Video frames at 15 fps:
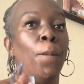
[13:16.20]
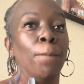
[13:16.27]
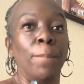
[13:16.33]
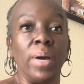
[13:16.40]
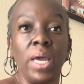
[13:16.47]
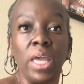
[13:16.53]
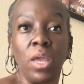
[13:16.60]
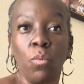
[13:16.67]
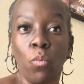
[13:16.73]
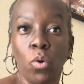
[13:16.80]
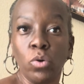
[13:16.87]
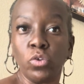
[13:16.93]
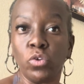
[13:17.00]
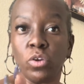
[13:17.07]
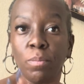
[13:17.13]
But he
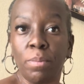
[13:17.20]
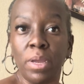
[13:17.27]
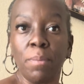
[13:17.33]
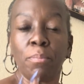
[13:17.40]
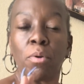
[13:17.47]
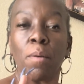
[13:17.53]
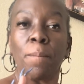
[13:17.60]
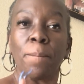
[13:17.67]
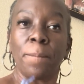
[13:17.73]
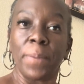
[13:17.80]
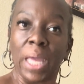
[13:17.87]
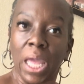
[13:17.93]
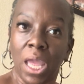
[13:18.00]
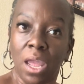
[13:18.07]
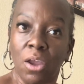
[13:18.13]
wants you to be
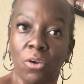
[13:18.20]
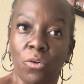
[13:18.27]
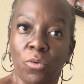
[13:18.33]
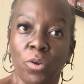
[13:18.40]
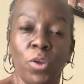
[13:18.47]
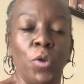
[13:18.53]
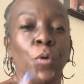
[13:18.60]
prepared